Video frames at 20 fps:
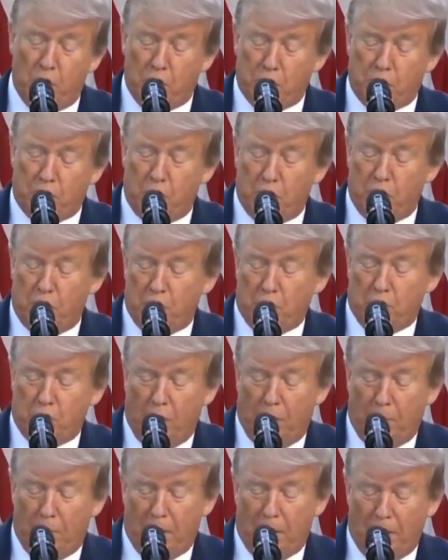is also
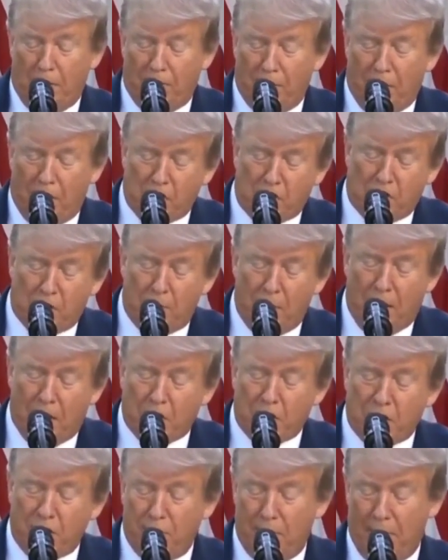distributing vast
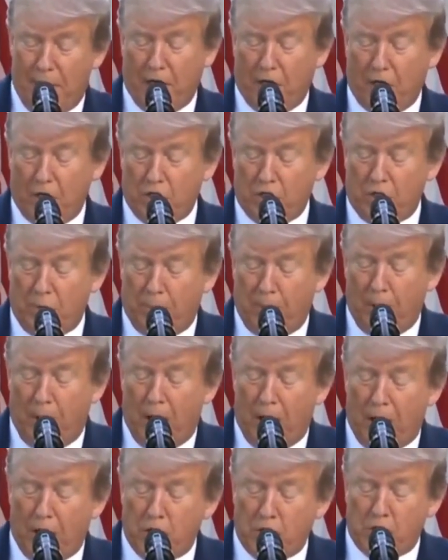amounts of medical
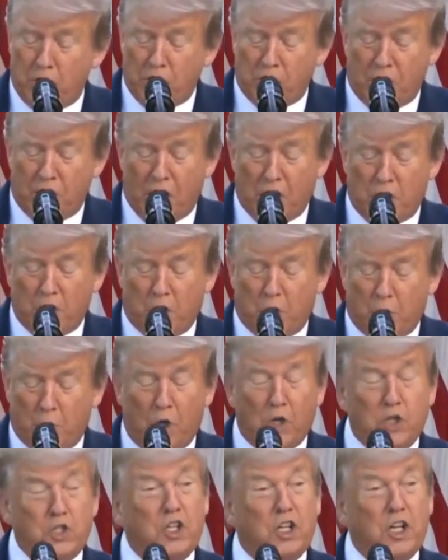supplies to states
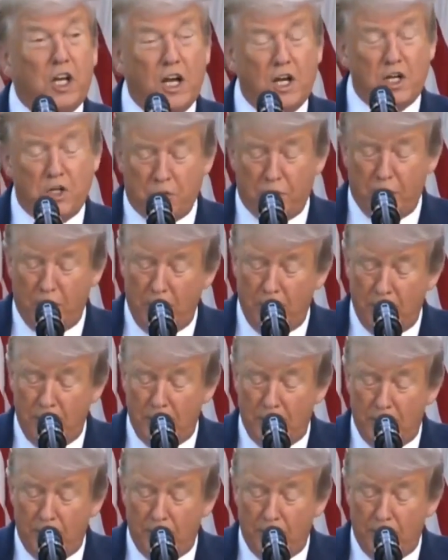across the country